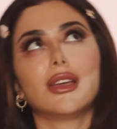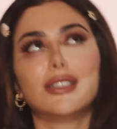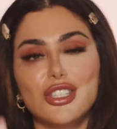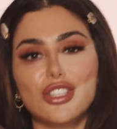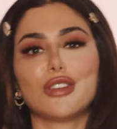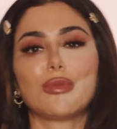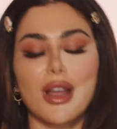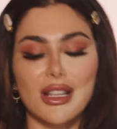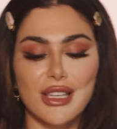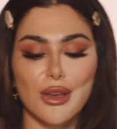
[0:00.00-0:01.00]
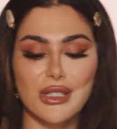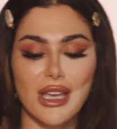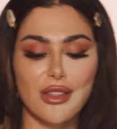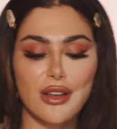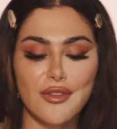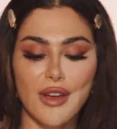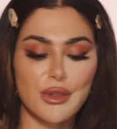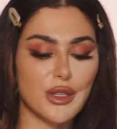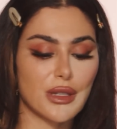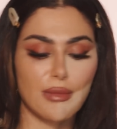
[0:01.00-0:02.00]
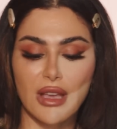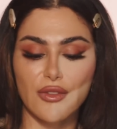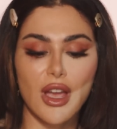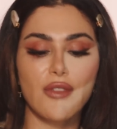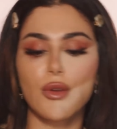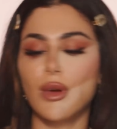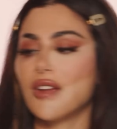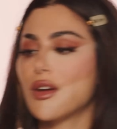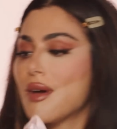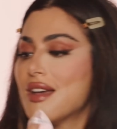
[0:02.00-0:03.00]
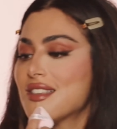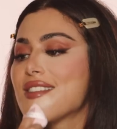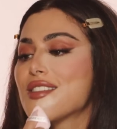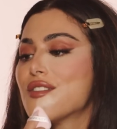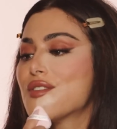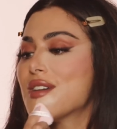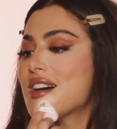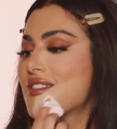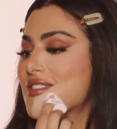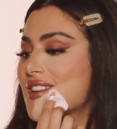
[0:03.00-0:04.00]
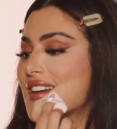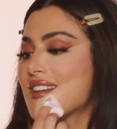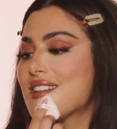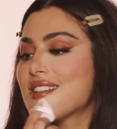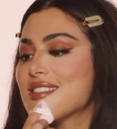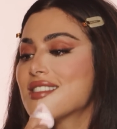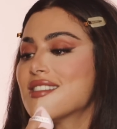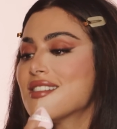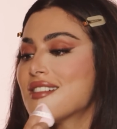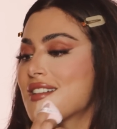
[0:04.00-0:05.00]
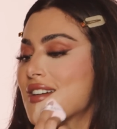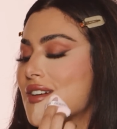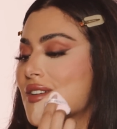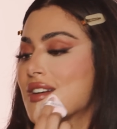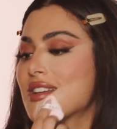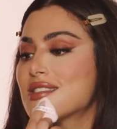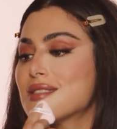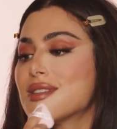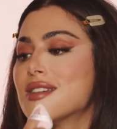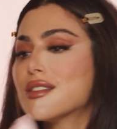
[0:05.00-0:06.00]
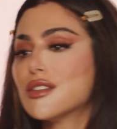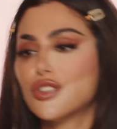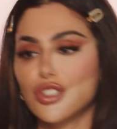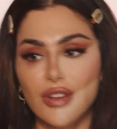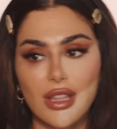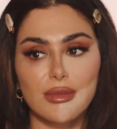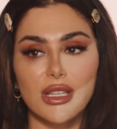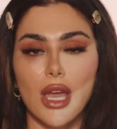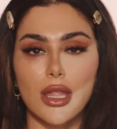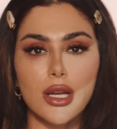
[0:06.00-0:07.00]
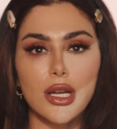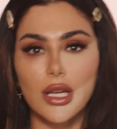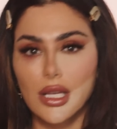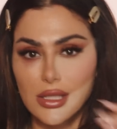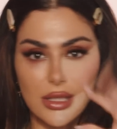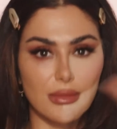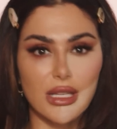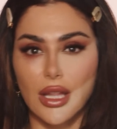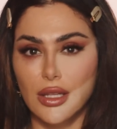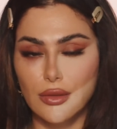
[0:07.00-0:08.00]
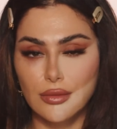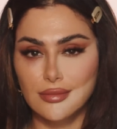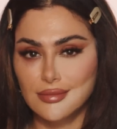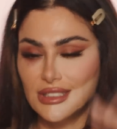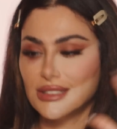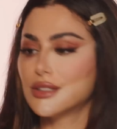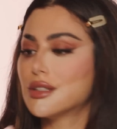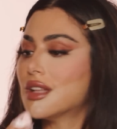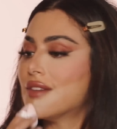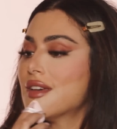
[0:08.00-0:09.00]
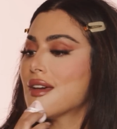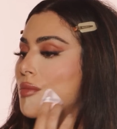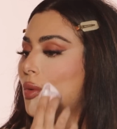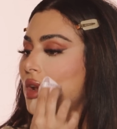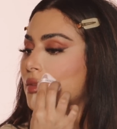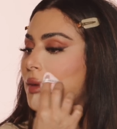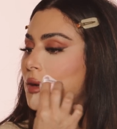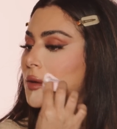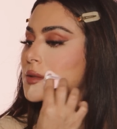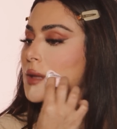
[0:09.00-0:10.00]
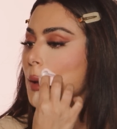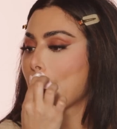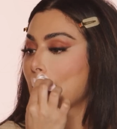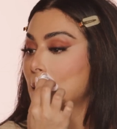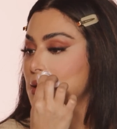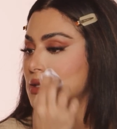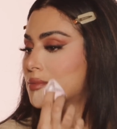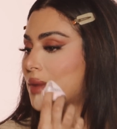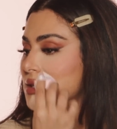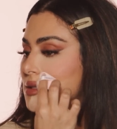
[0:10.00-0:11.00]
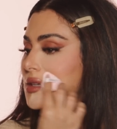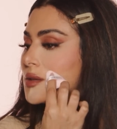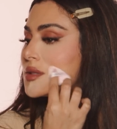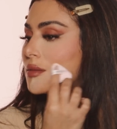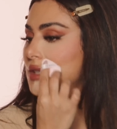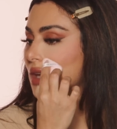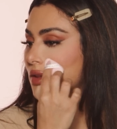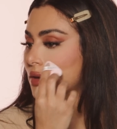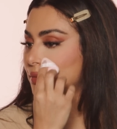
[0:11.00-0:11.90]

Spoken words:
additional products that go together. If I was using Makeup Forever, whatever it was. So if you have tried our concealer or our Easy Bake, you should try them together because I'm telling you, you'll love it. But whatever brand you're using, it is best to use them together.